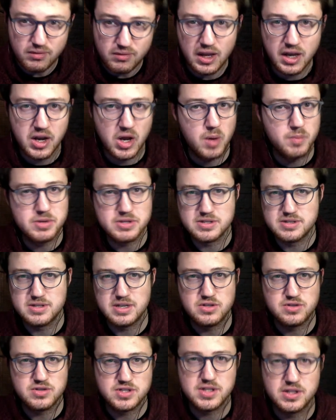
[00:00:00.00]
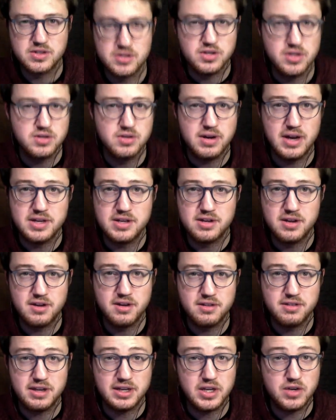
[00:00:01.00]
And I hope this is interesting to you.
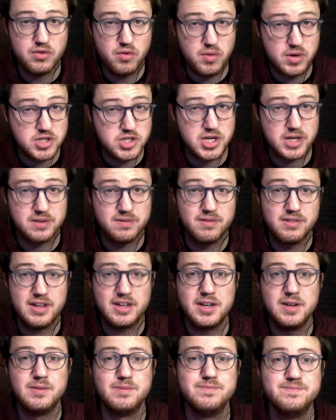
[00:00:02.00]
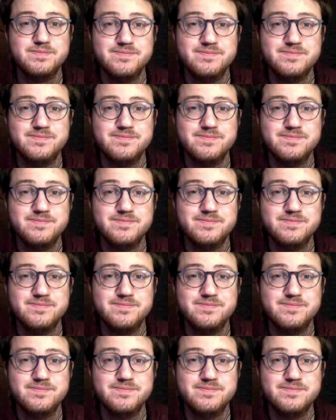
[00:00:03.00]
And thank you for watching. Thank you.